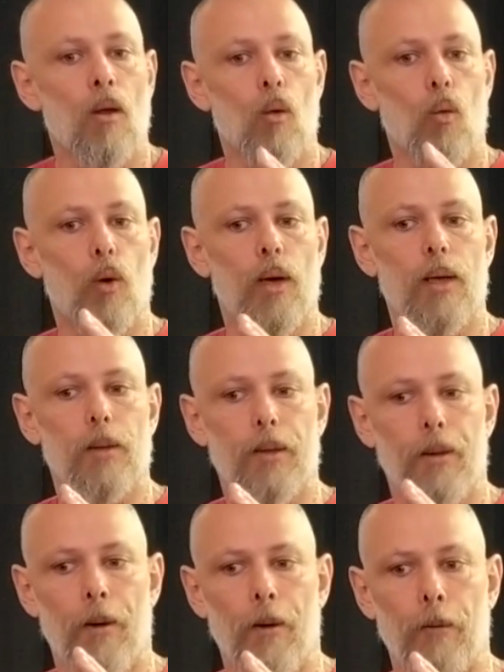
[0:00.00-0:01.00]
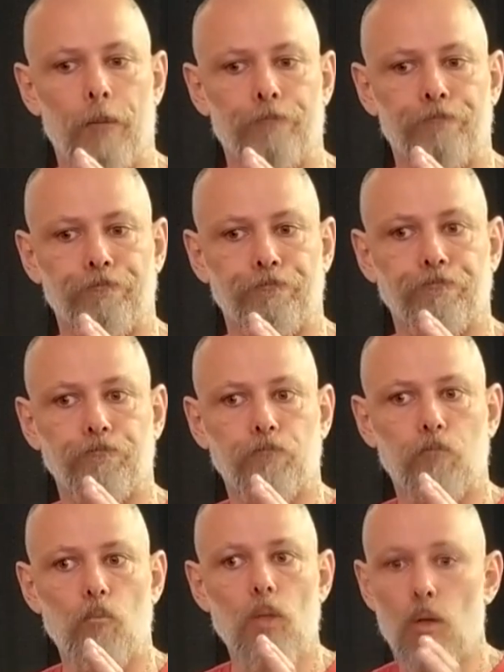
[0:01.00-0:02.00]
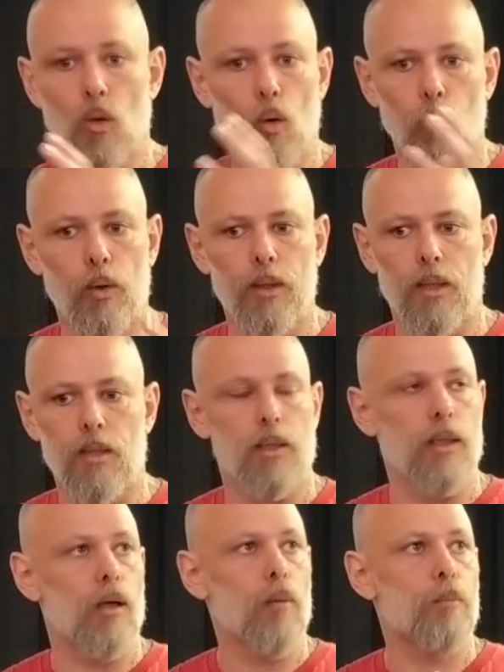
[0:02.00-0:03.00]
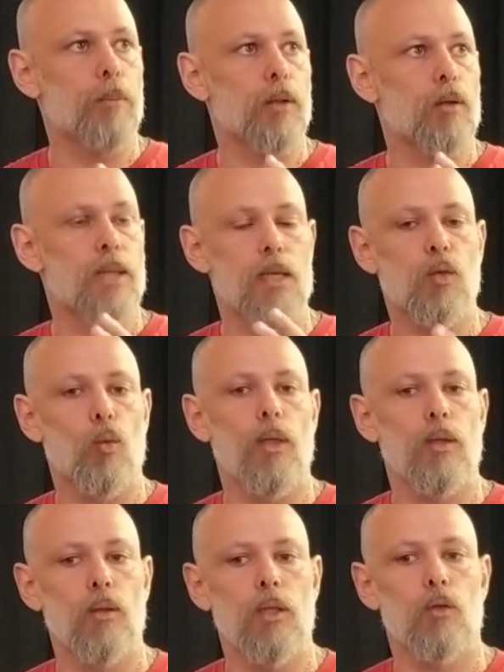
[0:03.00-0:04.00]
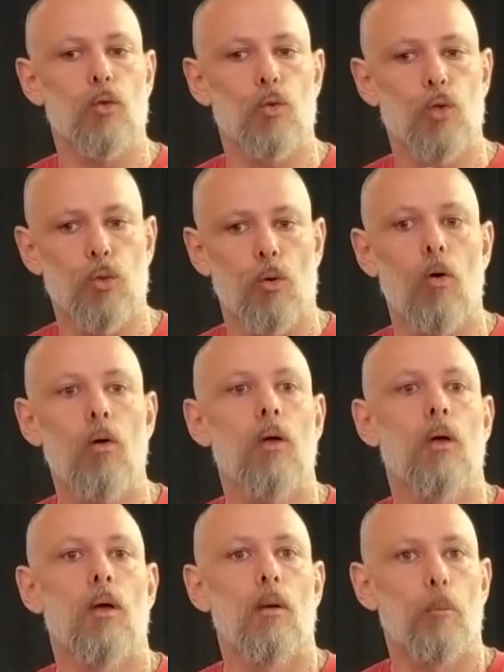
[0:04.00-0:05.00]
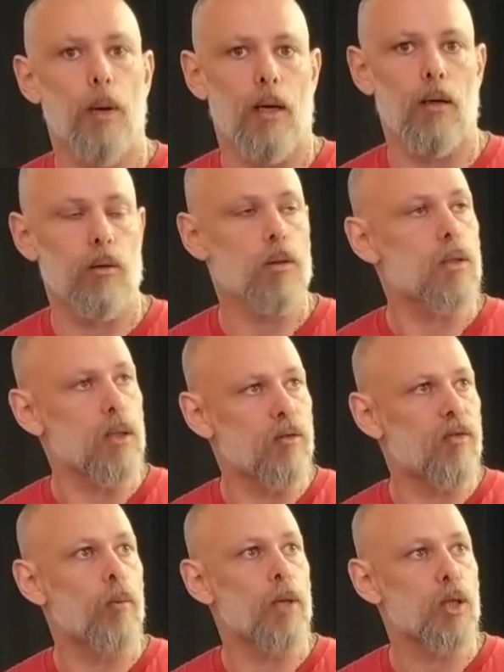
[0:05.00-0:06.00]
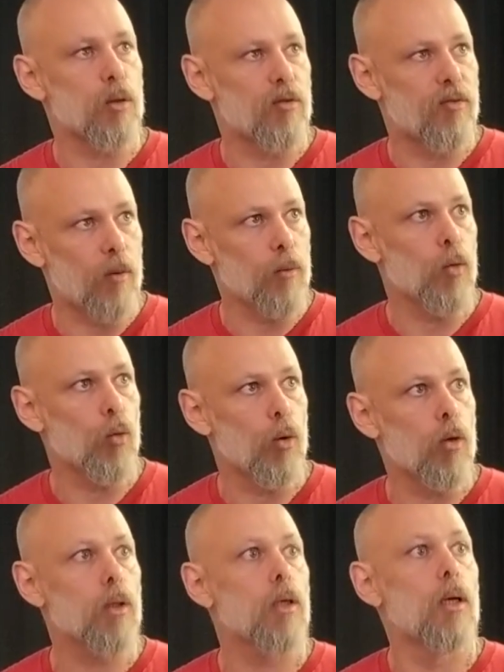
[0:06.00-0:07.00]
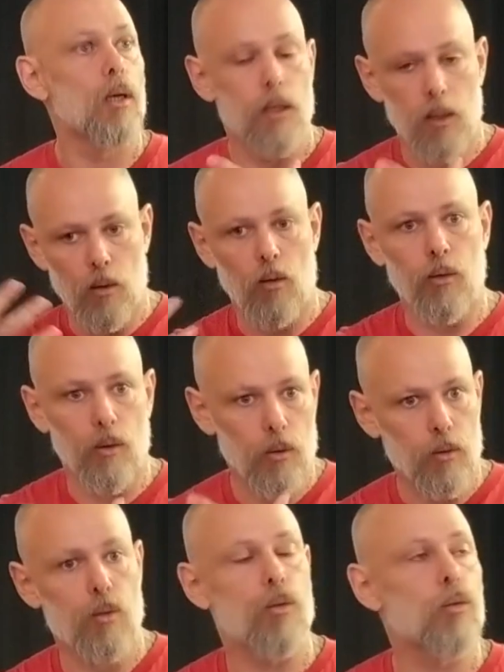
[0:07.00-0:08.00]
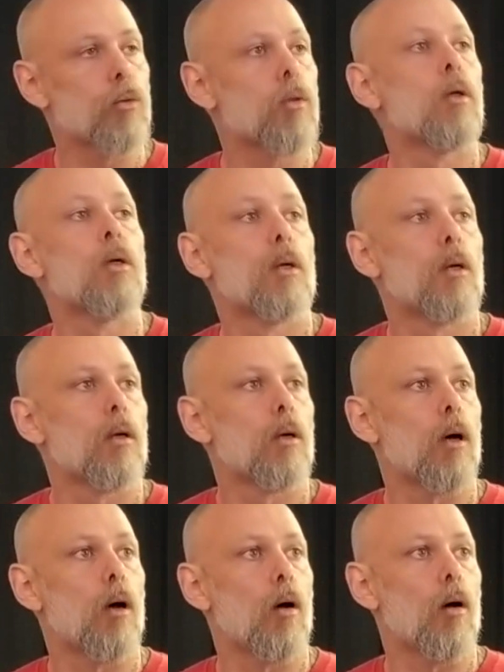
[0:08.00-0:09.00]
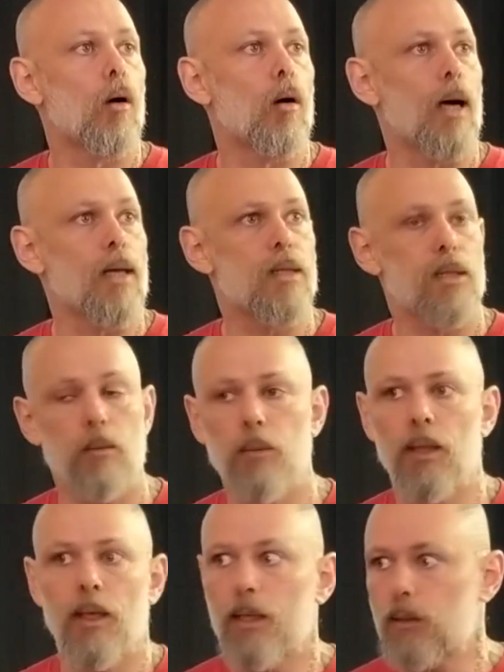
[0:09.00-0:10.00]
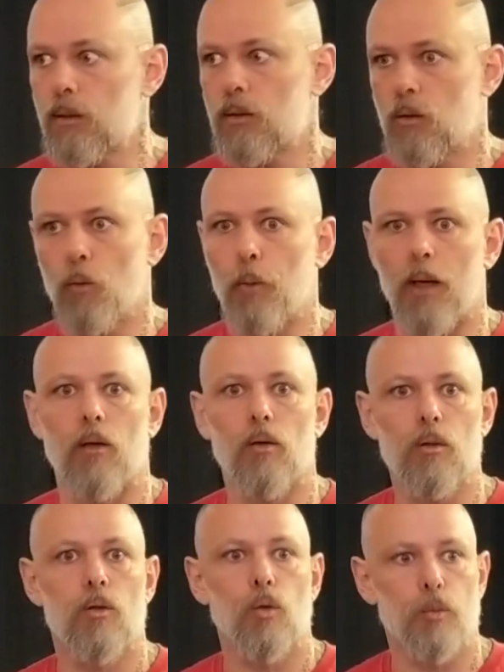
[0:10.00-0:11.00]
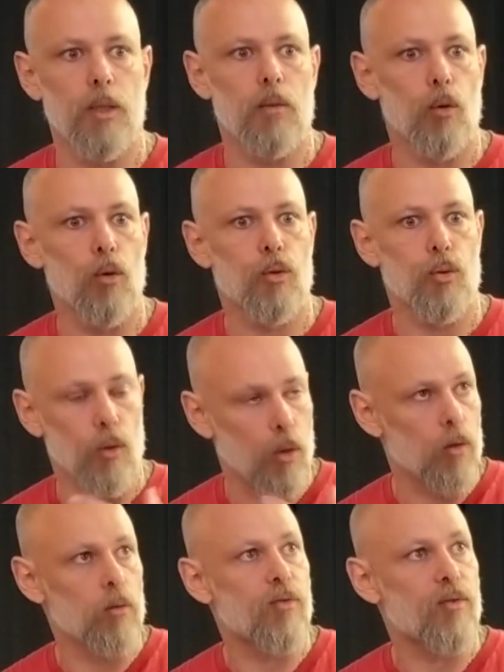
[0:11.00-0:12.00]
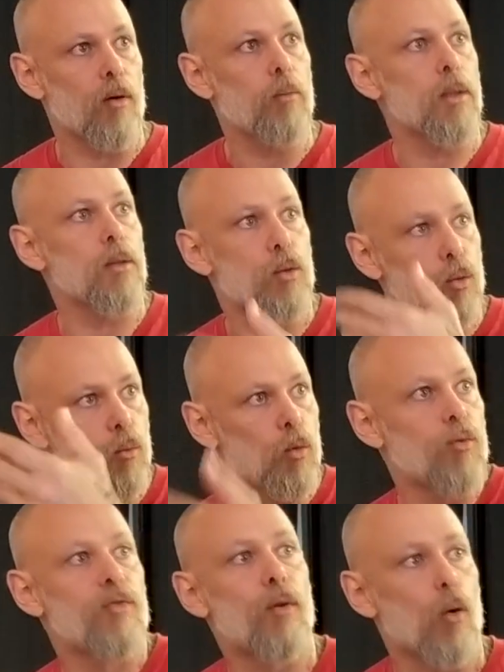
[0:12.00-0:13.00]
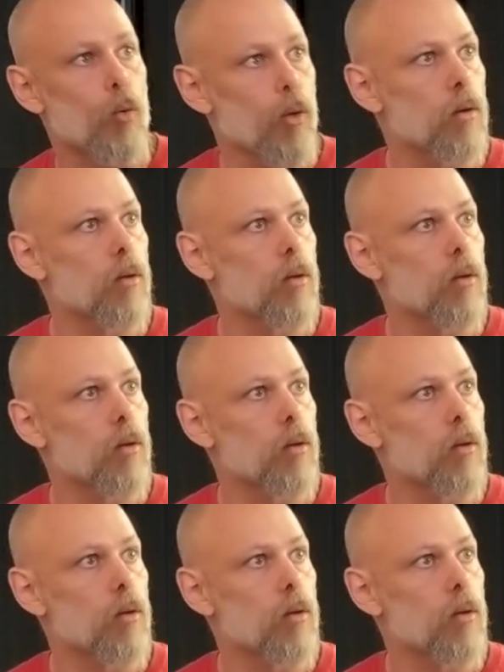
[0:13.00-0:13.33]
where the whole brain gets lit up because that's when you need to draw patterns, information from the world in order to assimilate the patterns to be able to learn from and to move forward.